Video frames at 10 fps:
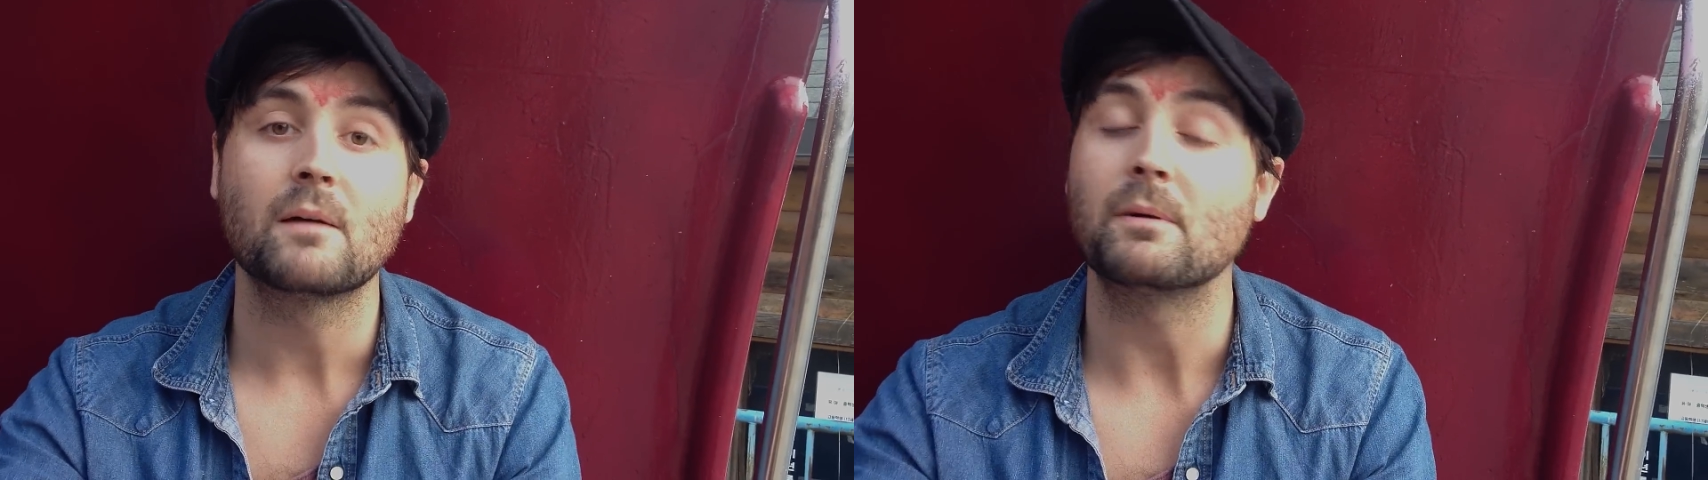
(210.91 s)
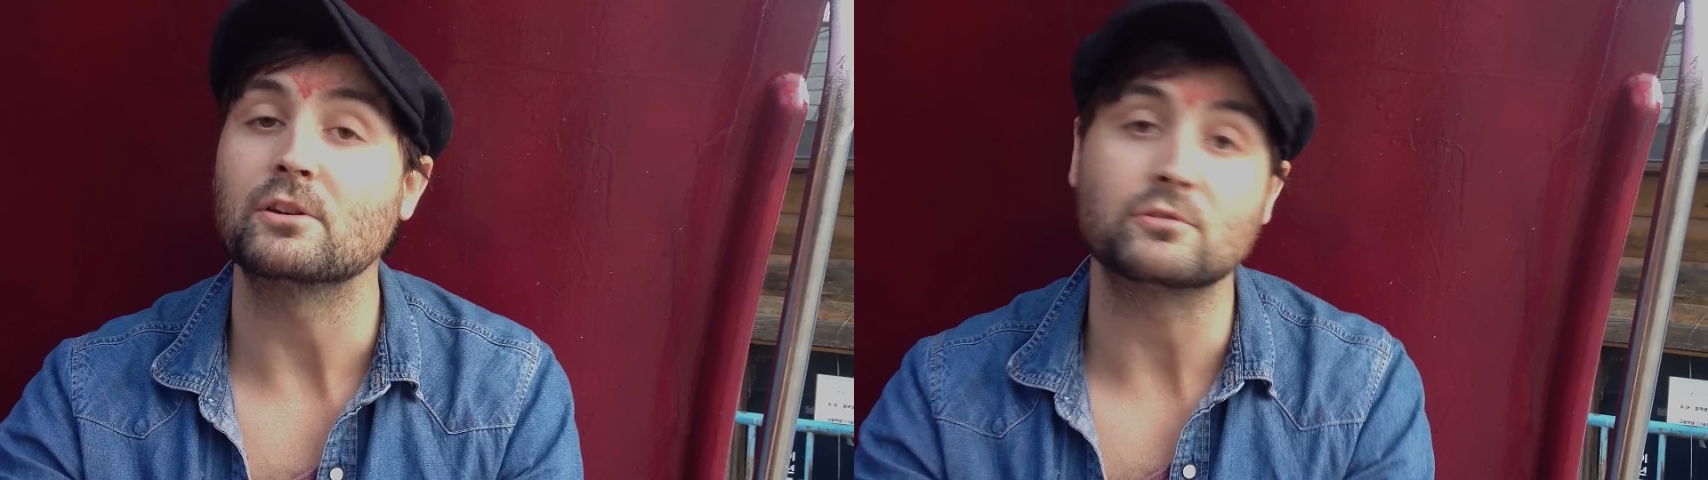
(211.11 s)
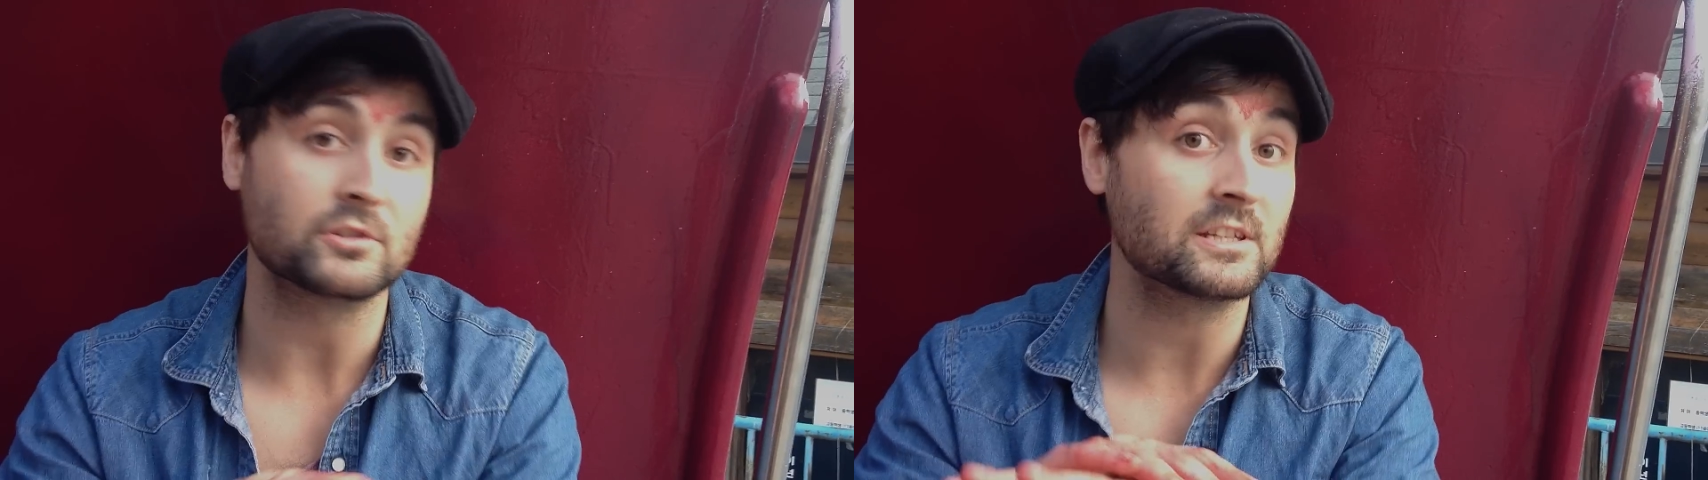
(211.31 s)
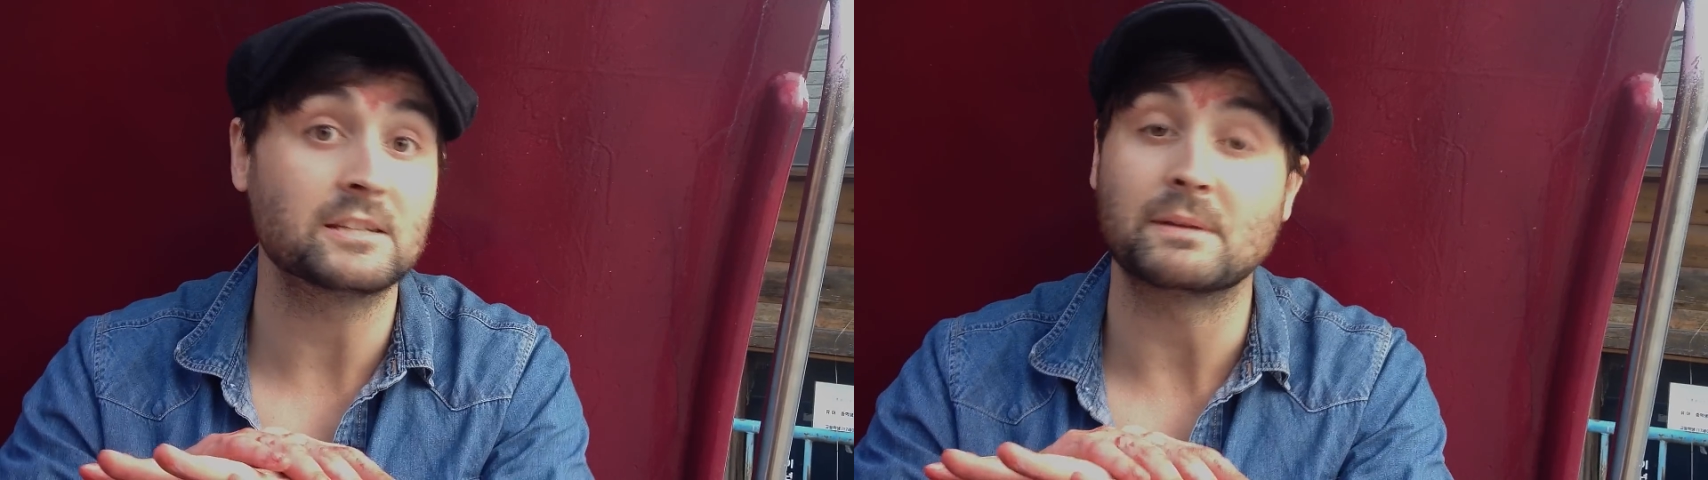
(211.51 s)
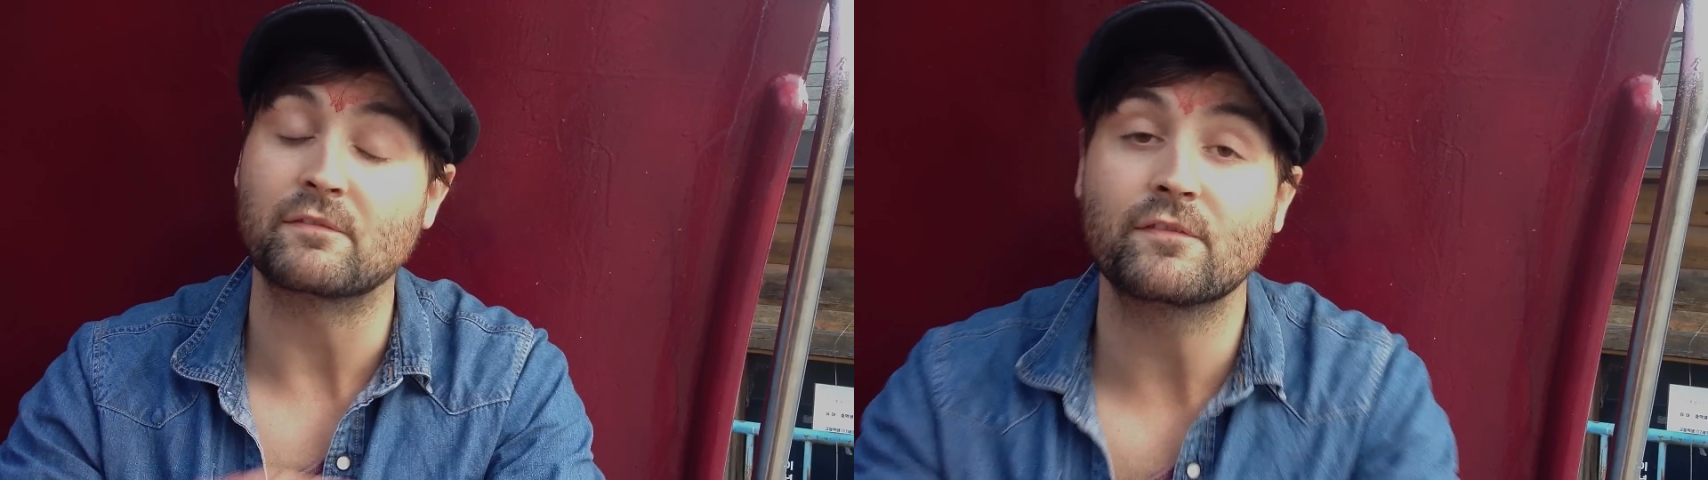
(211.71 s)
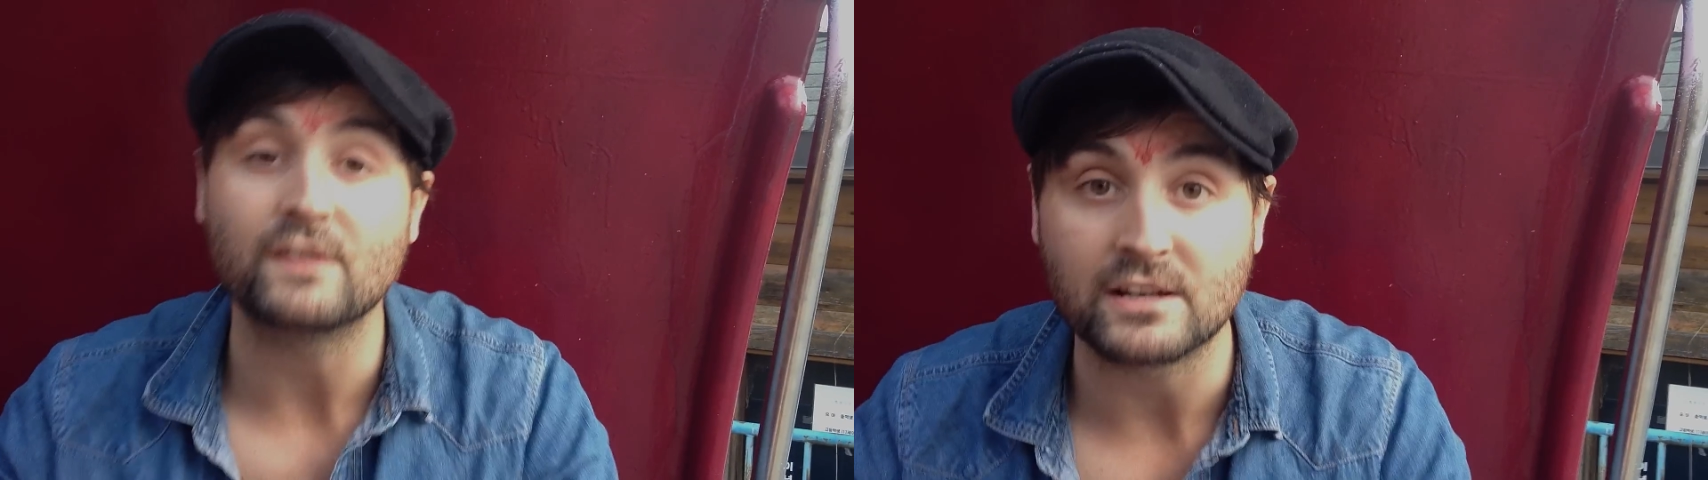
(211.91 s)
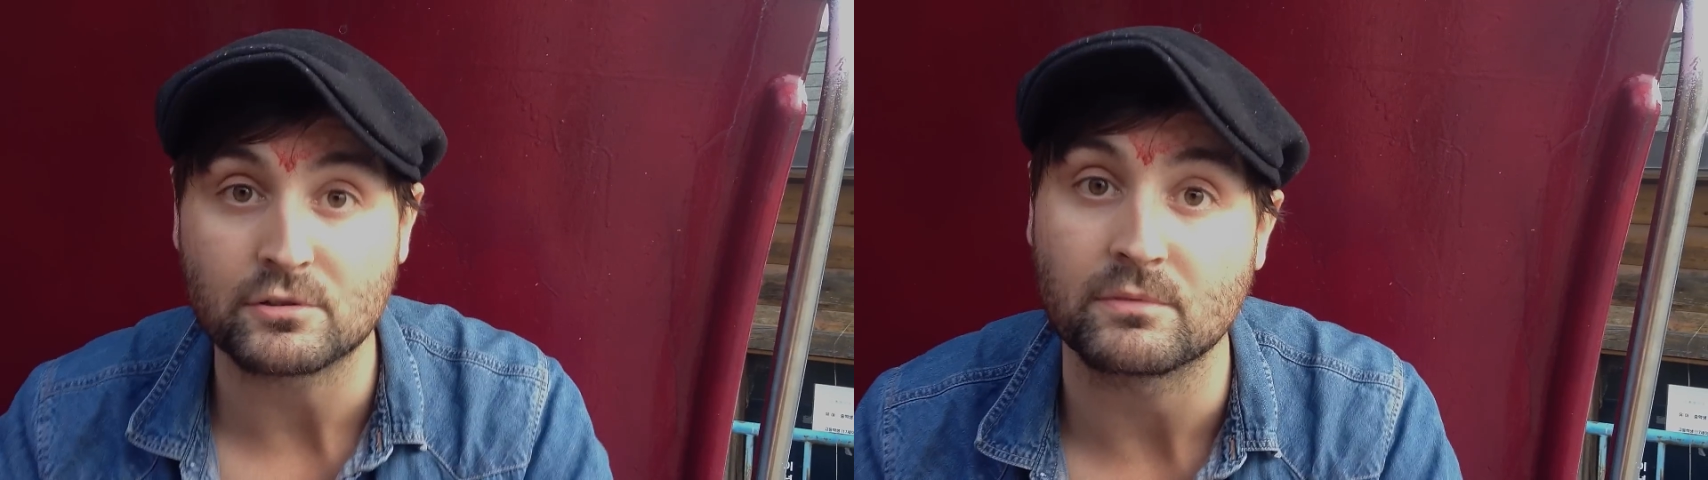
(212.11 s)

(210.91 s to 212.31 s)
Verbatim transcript: but you just need to be finished